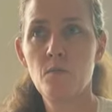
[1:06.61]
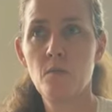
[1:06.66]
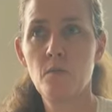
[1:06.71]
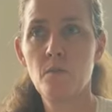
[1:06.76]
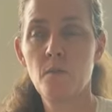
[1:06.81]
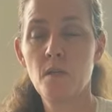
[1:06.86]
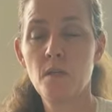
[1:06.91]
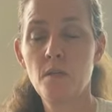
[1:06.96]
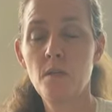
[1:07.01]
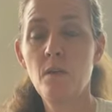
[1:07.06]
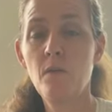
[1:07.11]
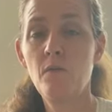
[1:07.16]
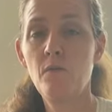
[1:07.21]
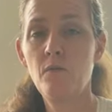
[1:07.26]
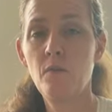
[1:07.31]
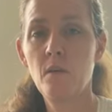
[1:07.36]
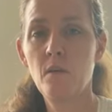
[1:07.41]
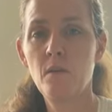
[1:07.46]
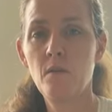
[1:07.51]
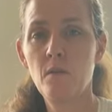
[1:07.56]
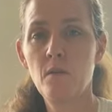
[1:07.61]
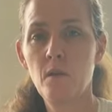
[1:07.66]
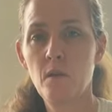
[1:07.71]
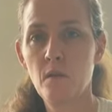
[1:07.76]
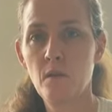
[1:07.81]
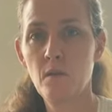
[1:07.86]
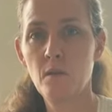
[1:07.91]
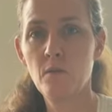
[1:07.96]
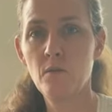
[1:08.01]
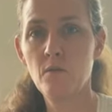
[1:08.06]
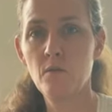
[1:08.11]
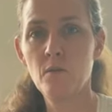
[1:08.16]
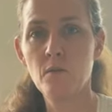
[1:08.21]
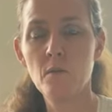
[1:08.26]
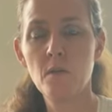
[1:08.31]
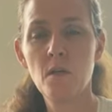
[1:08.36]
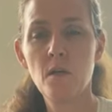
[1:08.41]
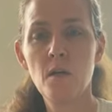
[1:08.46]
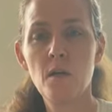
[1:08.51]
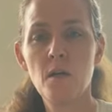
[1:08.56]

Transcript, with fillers: with myself and others,